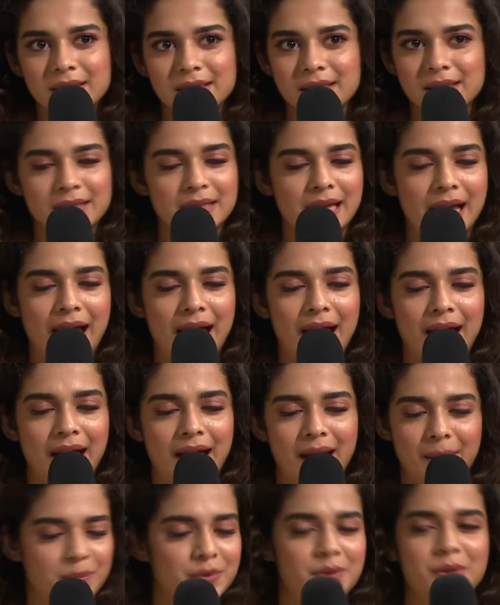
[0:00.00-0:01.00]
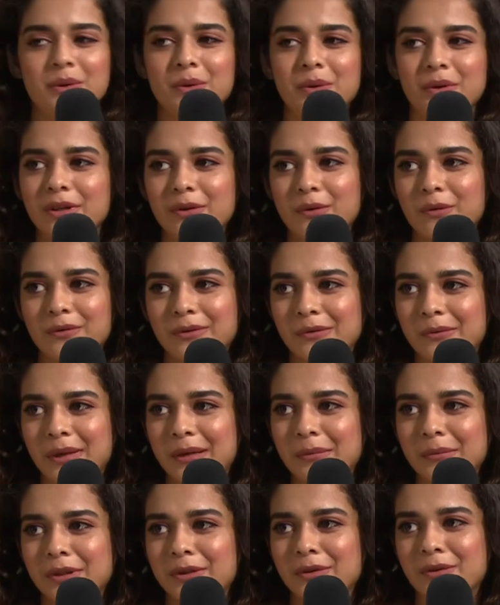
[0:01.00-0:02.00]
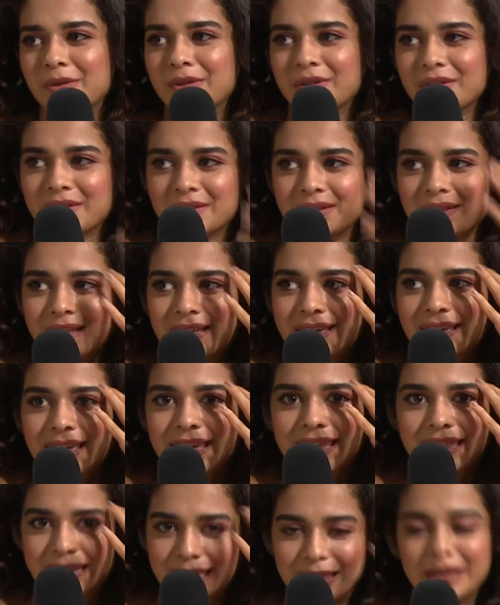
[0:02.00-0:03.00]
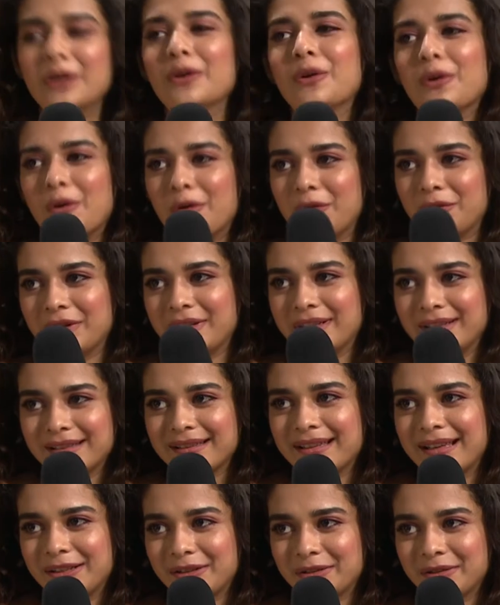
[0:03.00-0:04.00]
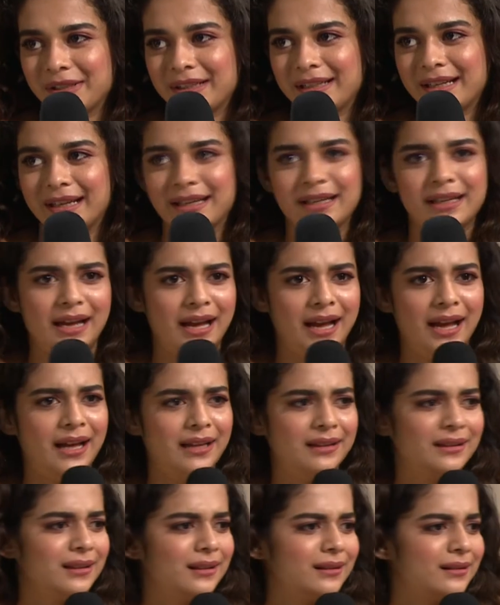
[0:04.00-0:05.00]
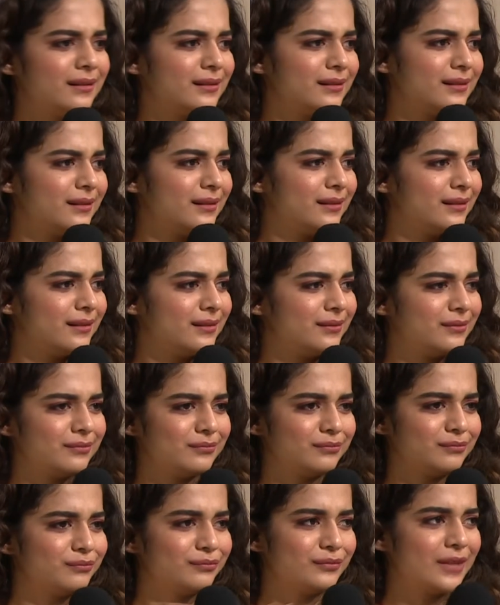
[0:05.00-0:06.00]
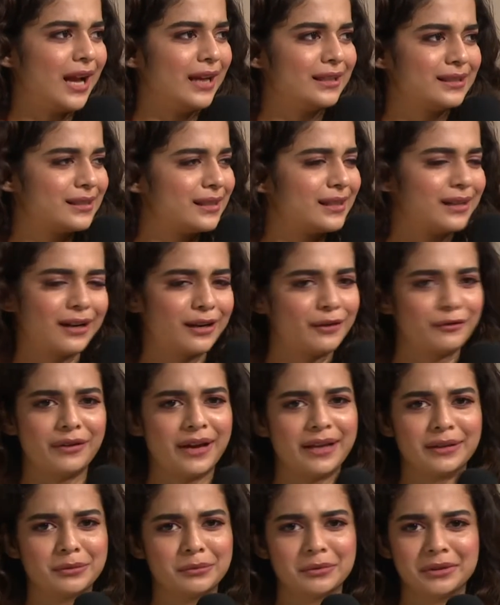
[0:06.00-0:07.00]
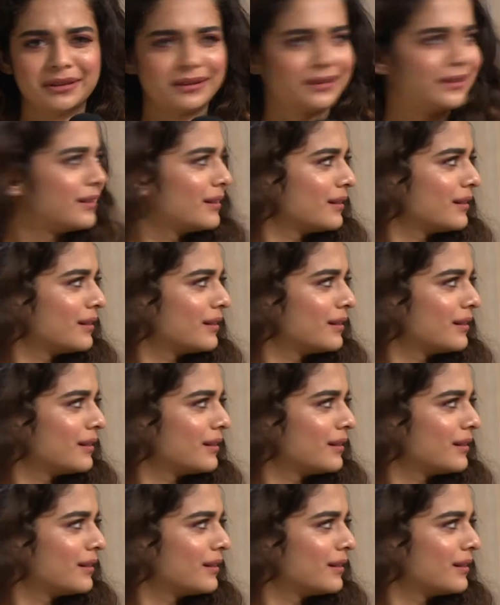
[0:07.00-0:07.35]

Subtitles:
it's absolutely overwhelming to just think of it that way. Like, I think I still can't fathom it.